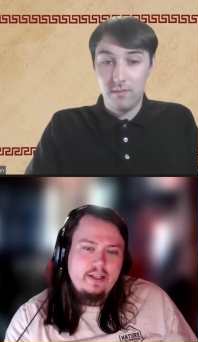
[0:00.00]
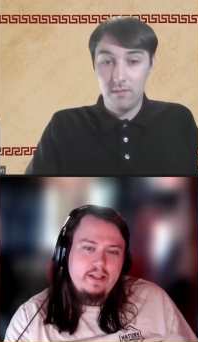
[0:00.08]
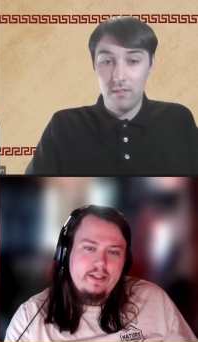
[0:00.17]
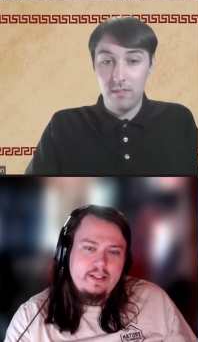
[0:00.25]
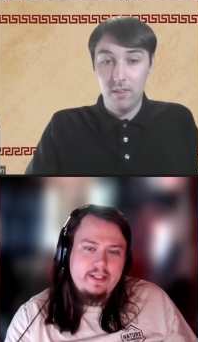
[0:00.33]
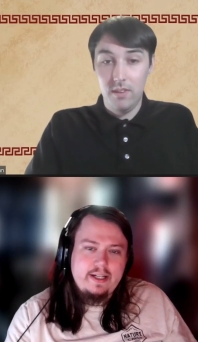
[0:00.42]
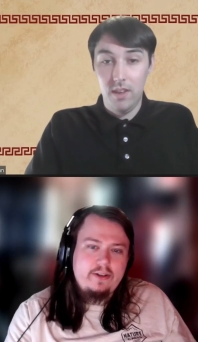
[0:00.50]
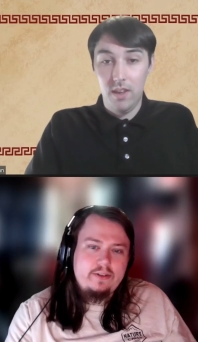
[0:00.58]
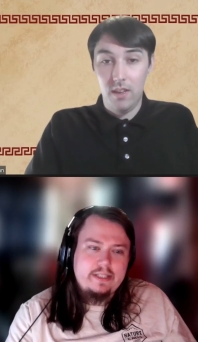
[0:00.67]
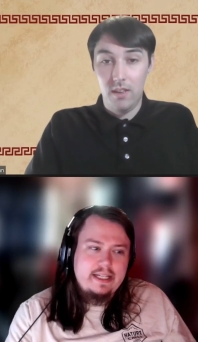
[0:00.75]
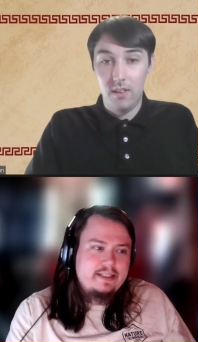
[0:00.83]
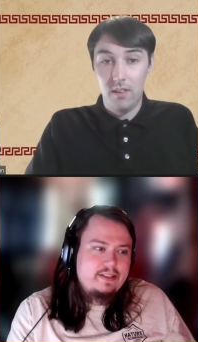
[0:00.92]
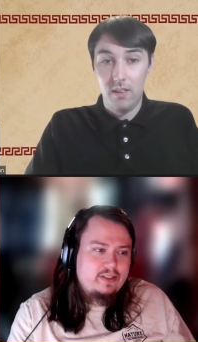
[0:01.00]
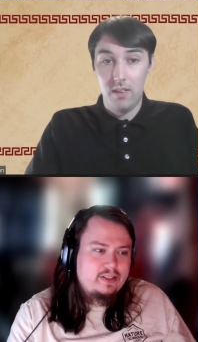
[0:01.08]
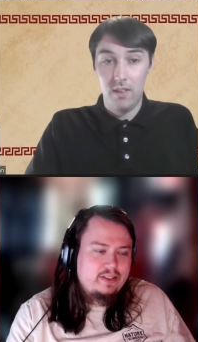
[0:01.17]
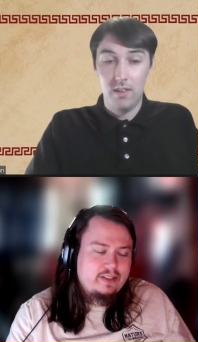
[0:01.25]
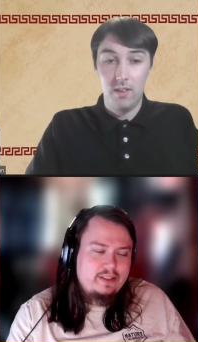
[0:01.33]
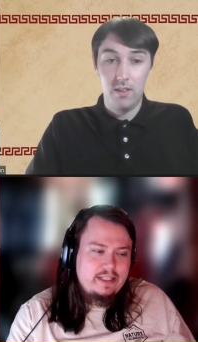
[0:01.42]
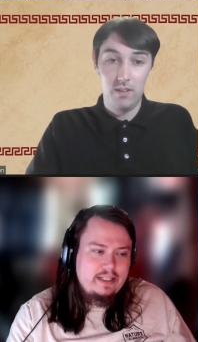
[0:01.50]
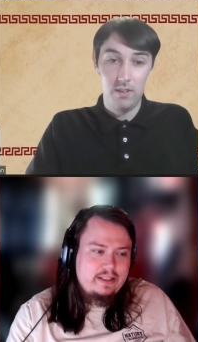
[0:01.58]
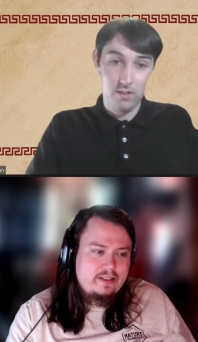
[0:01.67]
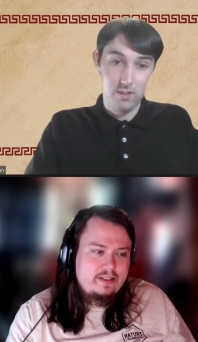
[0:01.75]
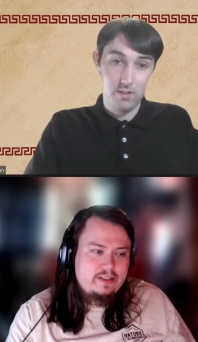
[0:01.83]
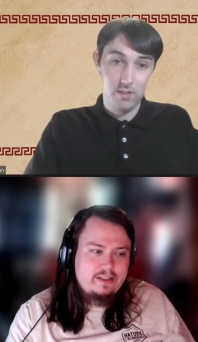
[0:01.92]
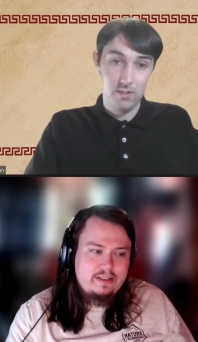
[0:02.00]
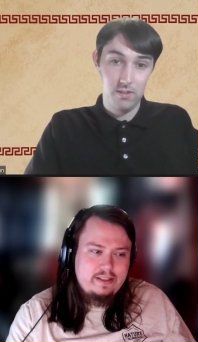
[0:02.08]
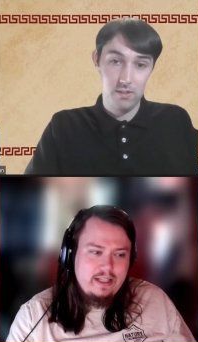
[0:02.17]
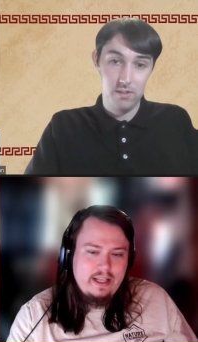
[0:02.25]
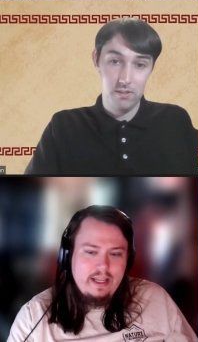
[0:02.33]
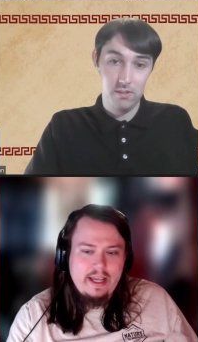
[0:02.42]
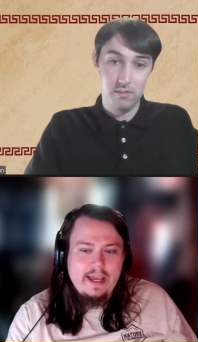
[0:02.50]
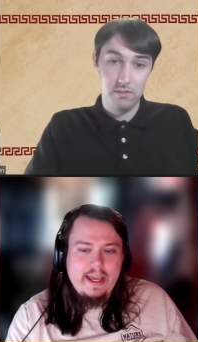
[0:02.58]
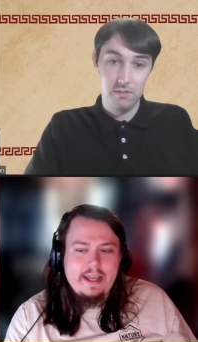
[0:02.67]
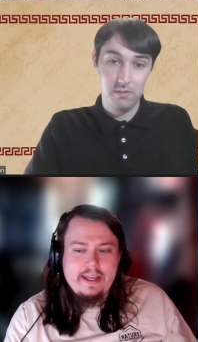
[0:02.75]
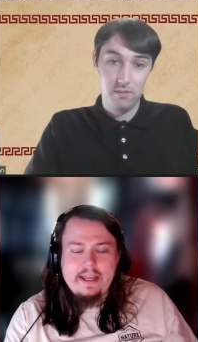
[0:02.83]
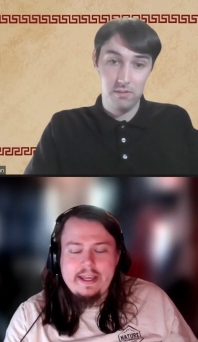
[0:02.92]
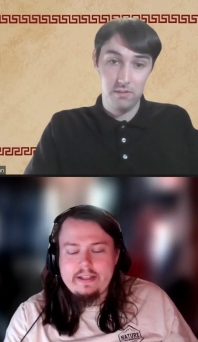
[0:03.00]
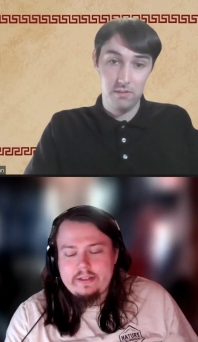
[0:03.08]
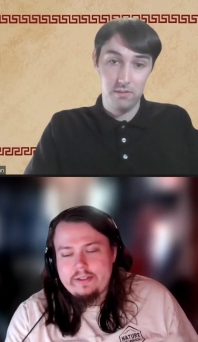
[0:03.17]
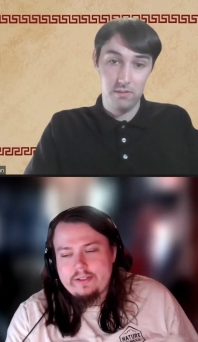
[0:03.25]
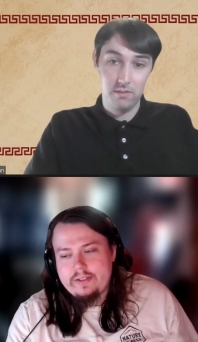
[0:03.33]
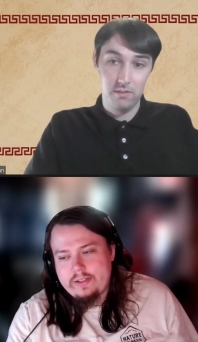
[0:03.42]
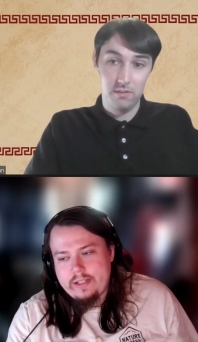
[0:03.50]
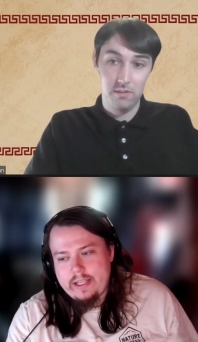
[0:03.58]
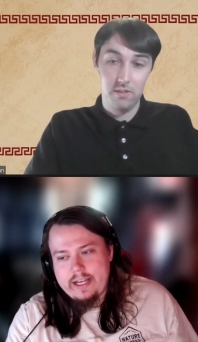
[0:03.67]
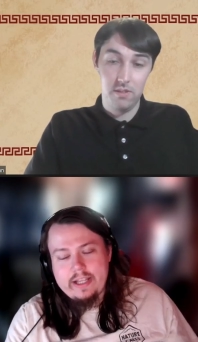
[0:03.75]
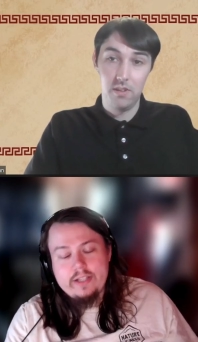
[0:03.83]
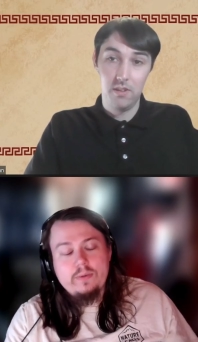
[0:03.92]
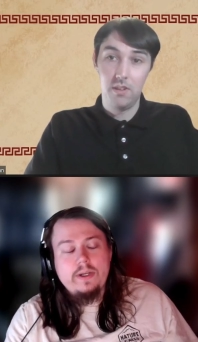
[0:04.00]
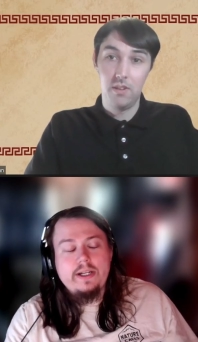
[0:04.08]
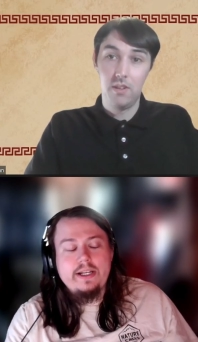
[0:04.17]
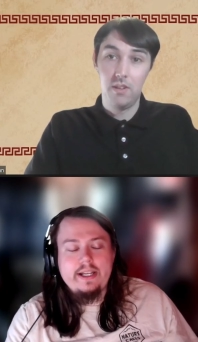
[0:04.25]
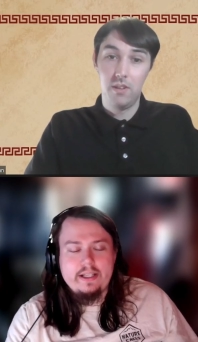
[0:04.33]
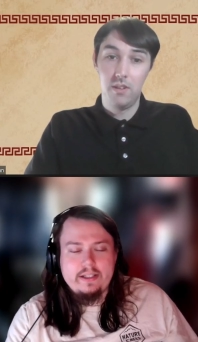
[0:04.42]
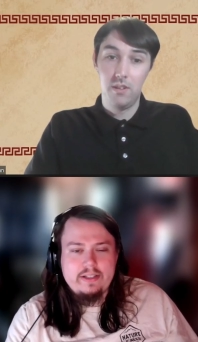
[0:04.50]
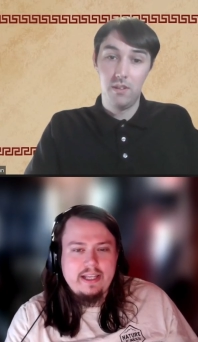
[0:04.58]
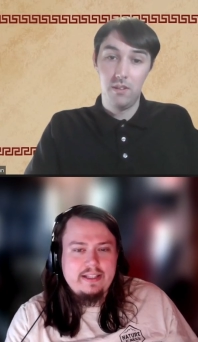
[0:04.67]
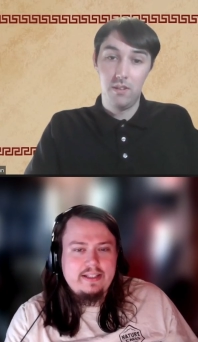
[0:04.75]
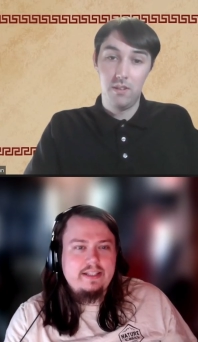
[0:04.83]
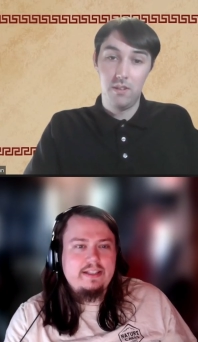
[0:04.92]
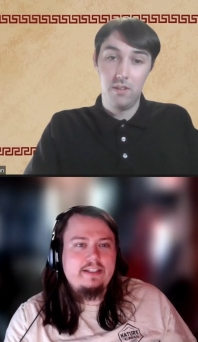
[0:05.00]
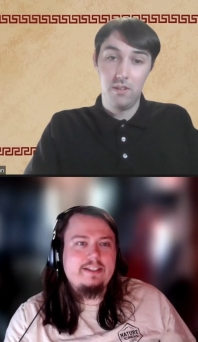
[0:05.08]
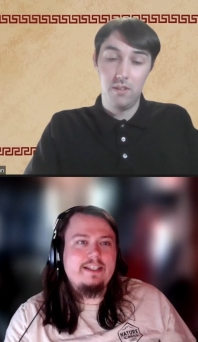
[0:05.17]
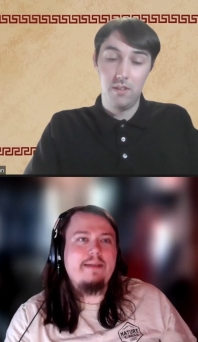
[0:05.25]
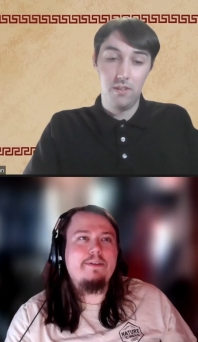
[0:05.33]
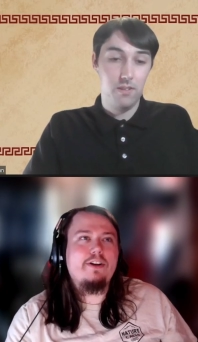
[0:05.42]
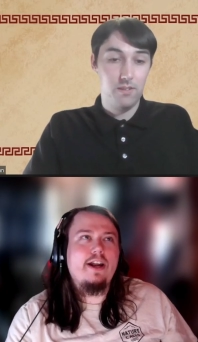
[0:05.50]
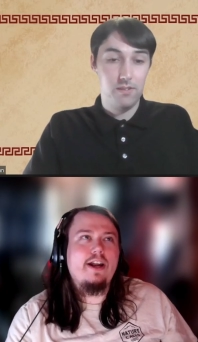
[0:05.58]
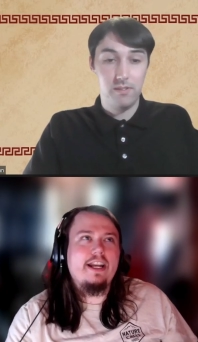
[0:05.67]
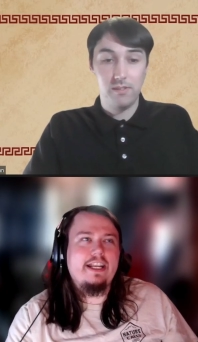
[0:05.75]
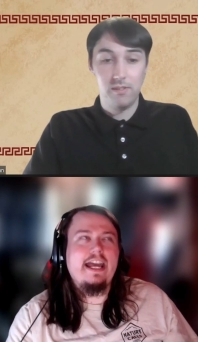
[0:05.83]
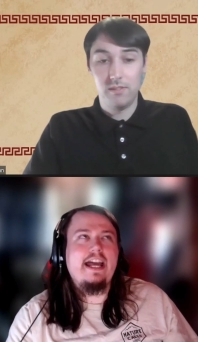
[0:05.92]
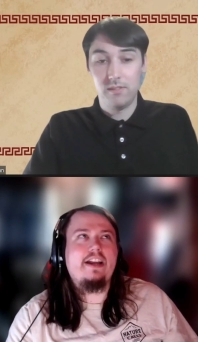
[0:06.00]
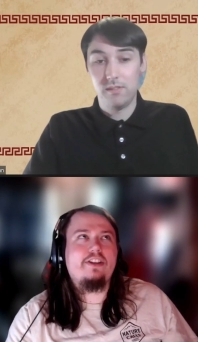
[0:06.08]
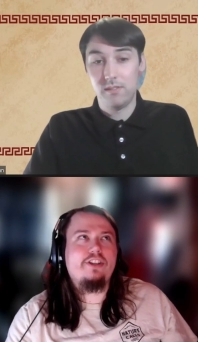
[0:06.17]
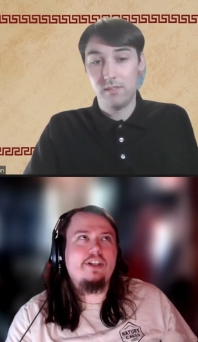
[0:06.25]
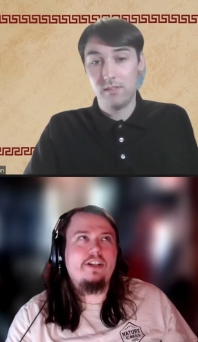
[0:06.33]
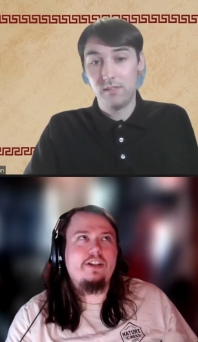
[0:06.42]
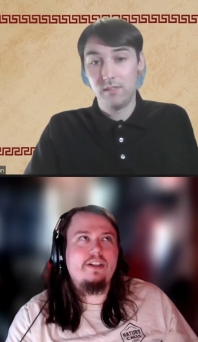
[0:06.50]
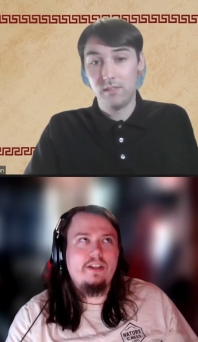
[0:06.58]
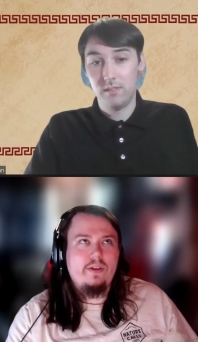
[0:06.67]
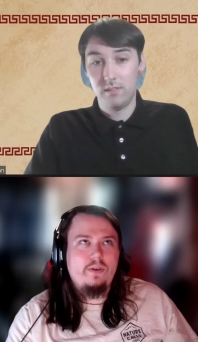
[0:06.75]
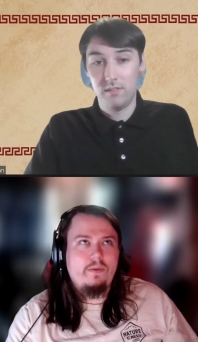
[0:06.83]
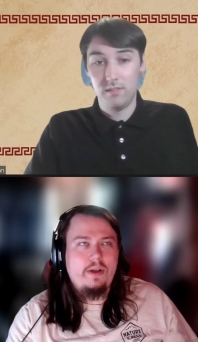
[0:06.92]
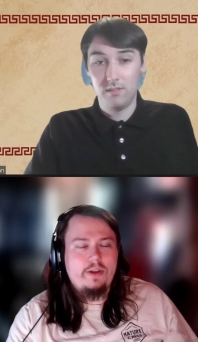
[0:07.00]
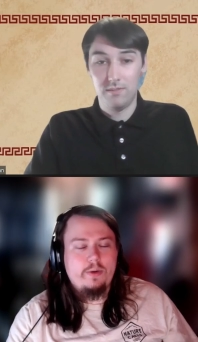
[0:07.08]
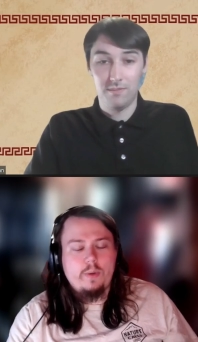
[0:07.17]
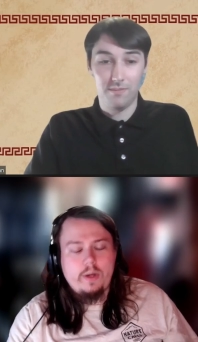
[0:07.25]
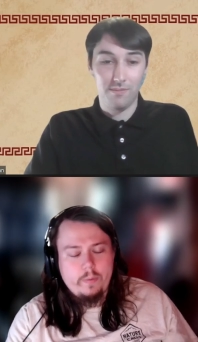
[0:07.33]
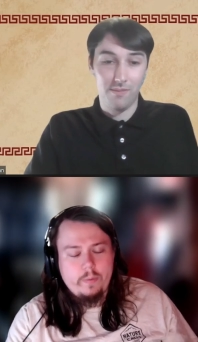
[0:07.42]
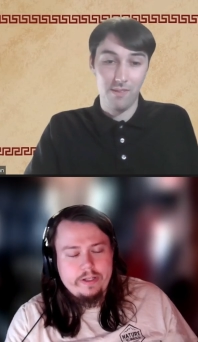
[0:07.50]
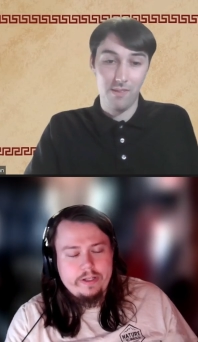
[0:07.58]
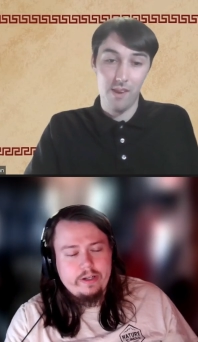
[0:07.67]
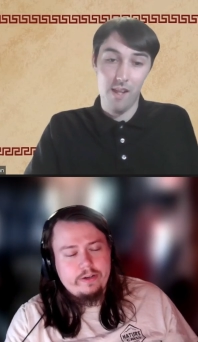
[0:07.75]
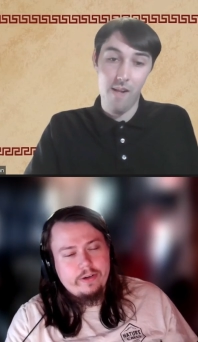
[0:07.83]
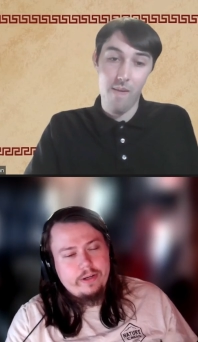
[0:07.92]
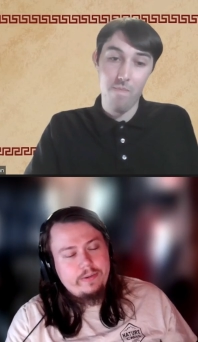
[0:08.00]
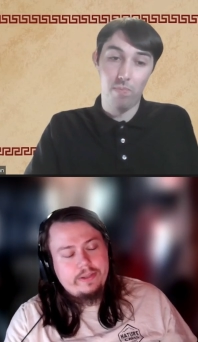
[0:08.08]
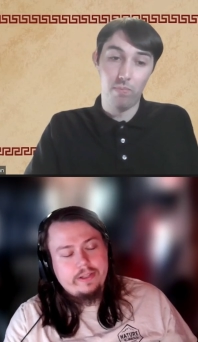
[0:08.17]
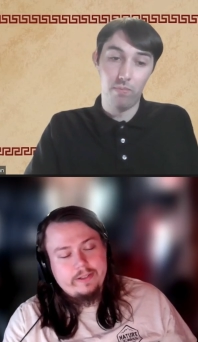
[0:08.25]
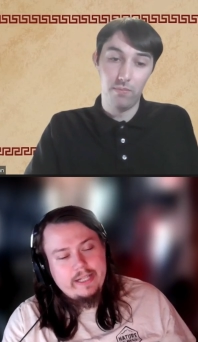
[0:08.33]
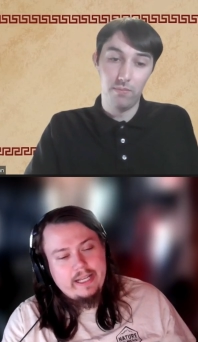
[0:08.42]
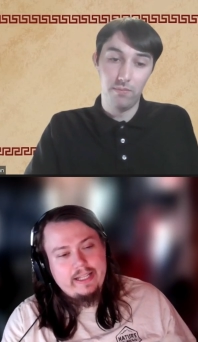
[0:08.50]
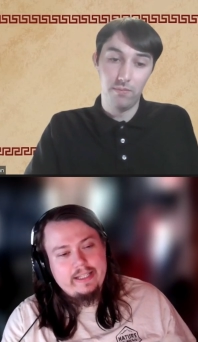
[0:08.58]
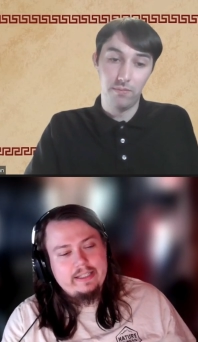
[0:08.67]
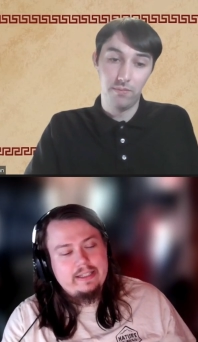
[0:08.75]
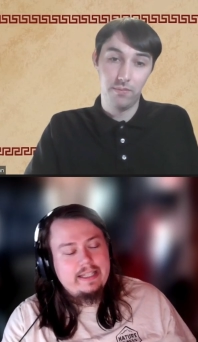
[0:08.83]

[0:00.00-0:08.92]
Speaker 1: you know, yeah. that's, it's, it, it's it is what it is. It's a democratic action, whether one we agree with or not.